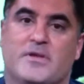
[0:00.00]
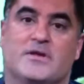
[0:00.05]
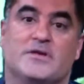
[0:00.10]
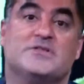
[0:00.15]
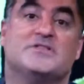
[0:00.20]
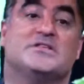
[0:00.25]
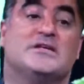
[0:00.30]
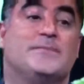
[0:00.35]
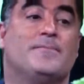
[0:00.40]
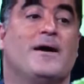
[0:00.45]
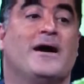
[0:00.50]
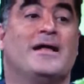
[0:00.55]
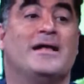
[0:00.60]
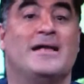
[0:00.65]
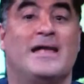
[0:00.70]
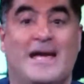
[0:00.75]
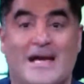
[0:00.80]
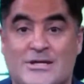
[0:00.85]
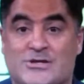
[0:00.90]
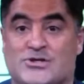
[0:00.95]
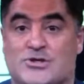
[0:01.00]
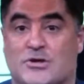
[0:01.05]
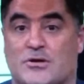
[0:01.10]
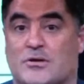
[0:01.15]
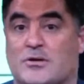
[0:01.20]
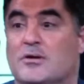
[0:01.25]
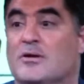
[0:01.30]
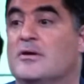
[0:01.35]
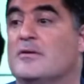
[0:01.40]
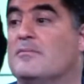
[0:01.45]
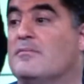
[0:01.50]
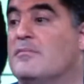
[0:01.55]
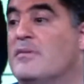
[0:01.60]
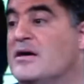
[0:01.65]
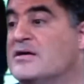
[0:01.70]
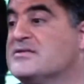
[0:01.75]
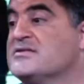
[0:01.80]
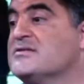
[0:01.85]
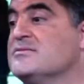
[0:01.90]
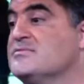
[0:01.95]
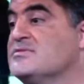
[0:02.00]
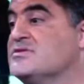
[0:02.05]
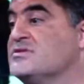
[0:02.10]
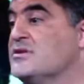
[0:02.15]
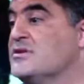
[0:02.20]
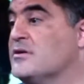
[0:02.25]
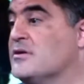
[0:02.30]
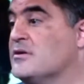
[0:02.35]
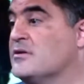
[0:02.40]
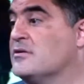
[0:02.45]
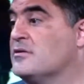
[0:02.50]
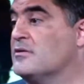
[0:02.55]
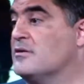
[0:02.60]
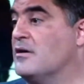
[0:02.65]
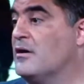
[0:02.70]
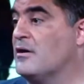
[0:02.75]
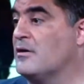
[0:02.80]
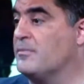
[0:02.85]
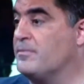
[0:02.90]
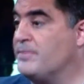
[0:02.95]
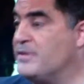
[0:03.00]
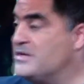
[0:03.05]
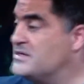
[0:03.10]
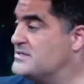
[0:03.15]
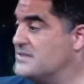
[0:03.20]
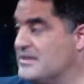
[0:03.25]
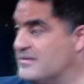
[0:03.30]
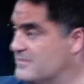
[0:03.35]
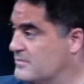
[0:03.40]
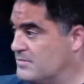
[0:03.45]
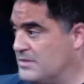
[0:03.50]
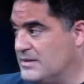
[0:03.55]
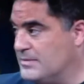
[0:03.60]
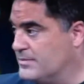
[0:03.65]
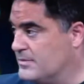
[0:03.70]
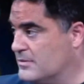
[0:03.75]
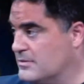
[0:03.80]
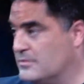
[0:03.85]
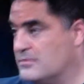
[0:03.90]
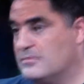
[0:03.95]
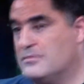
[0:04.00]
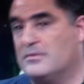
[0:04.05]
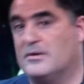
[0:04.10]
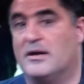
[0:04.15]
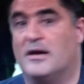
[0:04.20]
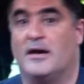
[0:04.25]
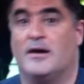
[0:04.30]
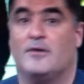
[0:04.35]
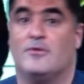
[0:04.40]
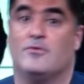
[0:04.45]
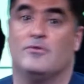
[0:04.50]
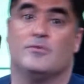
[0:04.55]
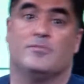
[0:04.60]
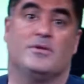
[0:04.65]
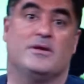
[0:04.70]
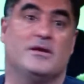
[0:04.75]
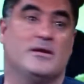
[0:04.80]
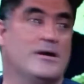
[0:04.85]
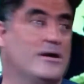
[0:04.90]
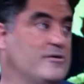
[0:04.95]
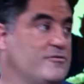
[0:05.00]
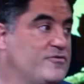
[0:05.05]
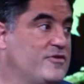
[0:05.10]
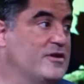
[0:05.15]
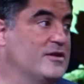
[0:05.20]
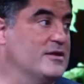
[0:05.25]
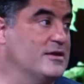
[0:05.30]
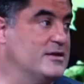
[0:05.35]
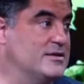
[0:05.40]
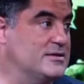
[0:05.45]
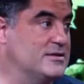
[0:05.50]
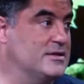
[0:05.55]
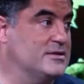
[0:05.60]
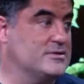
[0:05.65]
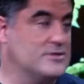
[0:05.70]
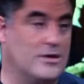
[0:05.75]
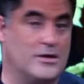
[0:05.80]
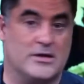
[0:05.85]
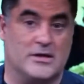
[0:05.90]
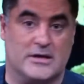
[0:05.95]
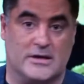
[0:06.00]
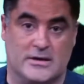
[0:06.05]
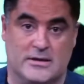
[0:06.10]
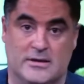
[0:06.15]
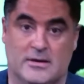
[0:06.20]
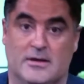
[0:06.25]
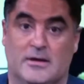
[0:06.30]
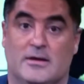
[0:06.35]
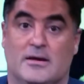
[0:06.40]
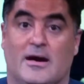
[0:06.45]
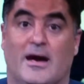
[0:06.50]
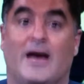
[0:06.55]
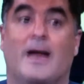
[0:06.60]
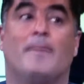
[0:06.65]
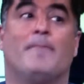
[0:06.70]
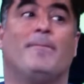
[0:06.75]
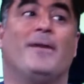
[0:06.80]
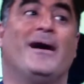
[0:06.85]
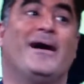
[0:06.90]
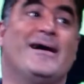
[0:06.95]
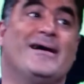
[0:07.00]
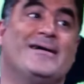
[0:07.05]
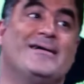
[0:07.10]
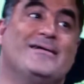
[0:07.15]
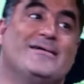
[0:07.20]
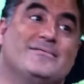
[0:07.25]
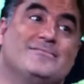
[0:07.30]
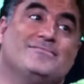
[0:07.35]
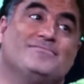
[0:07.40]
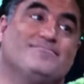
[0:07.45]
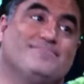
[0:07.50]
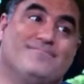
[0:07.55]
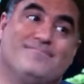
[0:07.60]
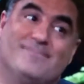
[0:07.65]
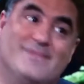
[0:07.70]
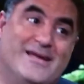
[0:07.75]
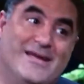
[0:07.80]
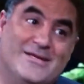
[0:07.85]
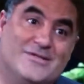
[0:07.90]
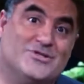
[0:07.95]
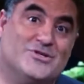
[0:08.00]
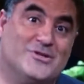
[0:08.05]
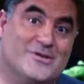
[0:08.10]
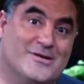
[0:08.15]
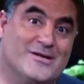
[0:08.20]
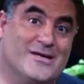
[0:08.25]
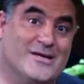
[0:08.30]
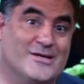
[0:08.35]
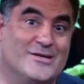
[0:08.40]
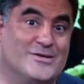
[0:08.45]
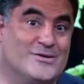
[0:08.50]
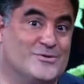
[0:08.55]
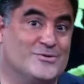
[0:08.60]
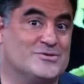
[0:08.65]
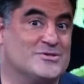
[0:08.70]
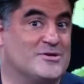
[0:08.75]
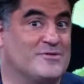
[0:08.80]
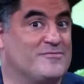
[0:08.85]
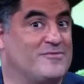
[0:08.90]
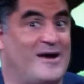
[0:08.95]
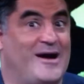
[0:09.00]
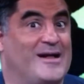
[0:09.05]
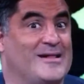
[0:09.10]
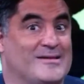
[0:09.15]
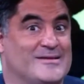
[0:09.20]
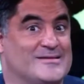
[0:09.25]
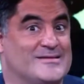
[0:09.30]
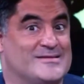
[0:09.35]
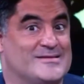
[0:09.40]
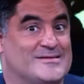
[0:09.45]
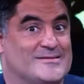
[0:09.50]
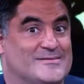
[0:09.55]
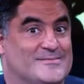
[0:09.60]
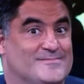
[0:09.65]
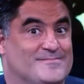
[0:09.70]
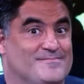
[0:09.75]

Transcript: You see, by nature, Muslims are peace-loving people who are being unfairly targeted. And by nature, Hindus are violent.